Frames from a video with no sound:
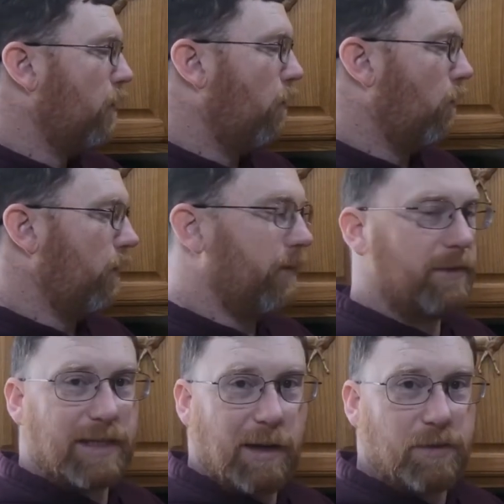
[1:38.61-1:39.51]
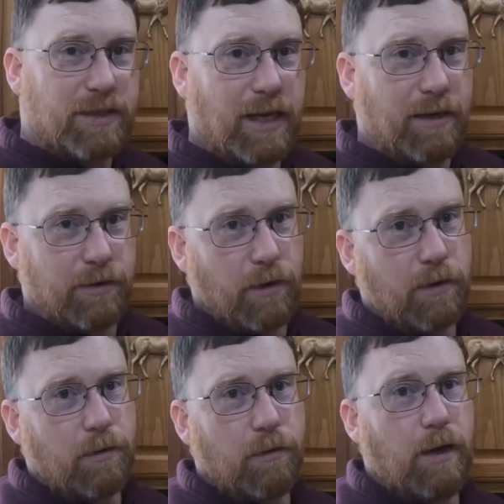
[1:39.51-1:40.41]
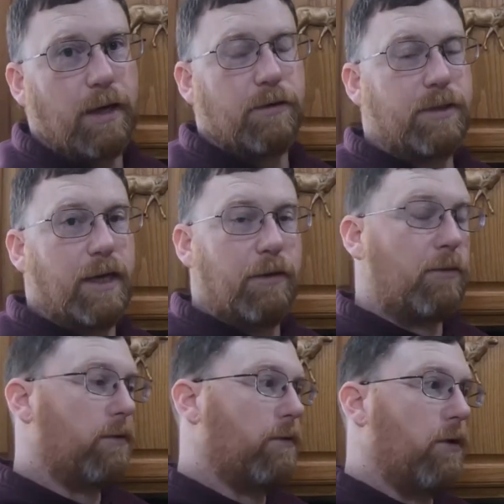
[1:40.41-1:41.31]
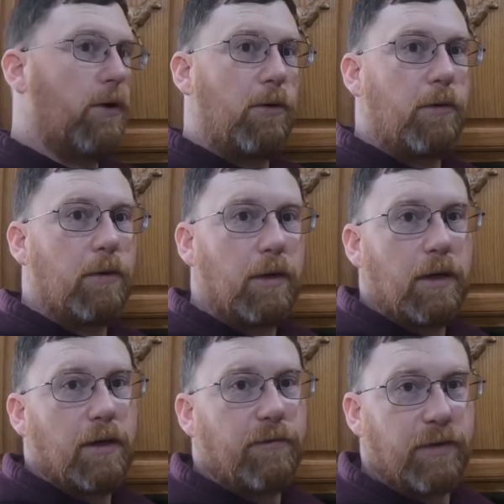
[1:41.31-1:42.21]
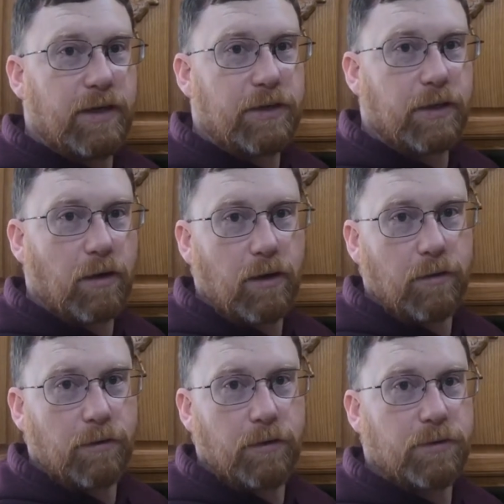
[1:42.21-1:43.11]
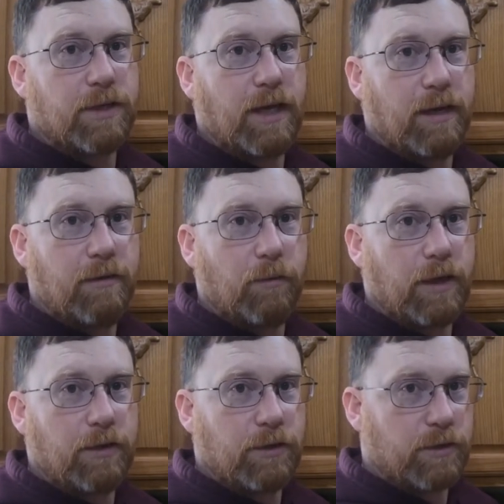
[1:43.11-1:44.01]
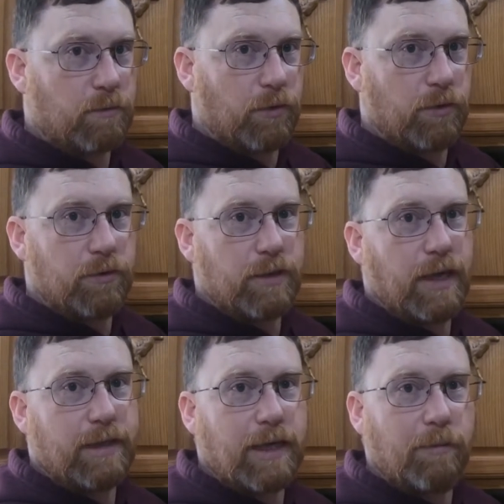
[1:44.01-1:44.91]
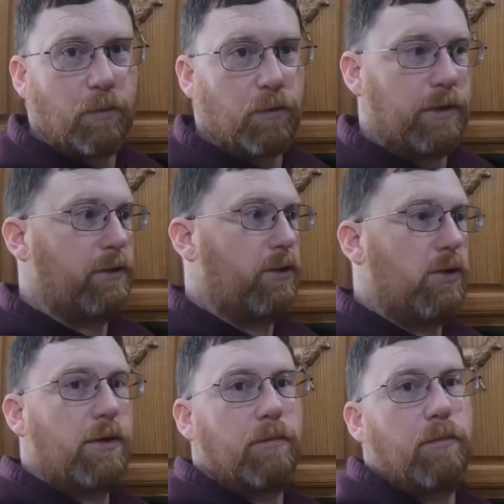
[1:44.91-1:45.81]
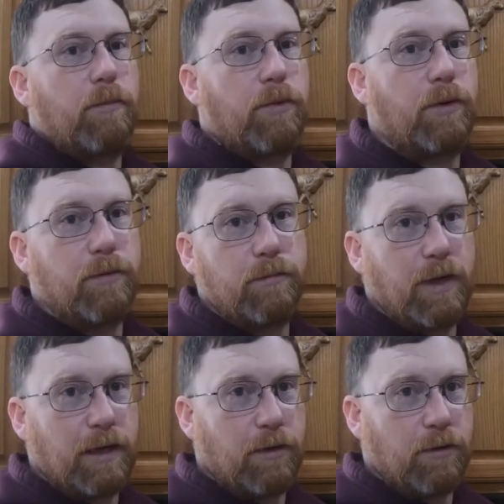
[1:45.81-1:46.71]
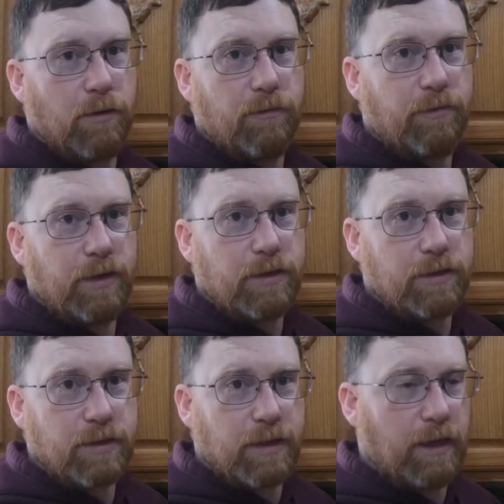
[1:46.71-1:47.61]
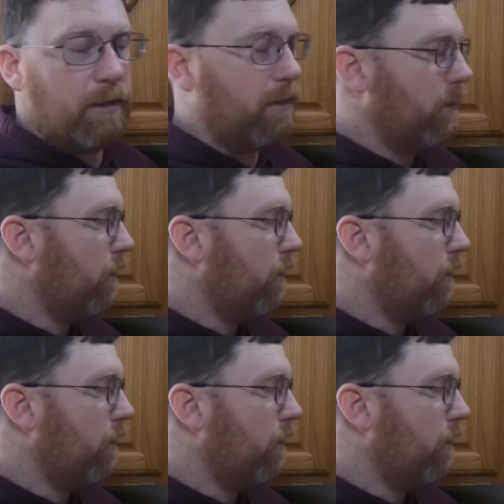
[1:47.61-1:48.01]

or a different type of stain, a darker or lighter stain, or no finish at all or no stain, we can just produce that type of wood and you can make your own finish and stain.